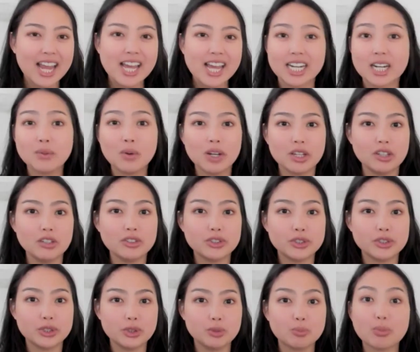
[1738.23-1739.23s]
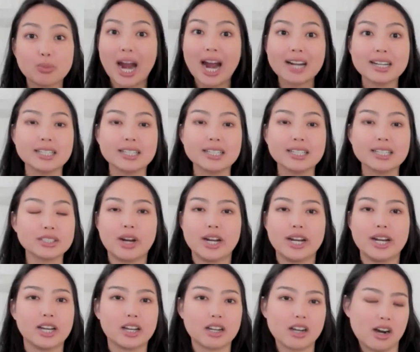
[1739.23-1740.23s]
and I want you to practice
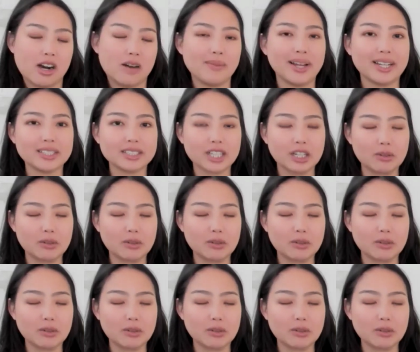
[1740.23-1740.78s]
writing a comment, a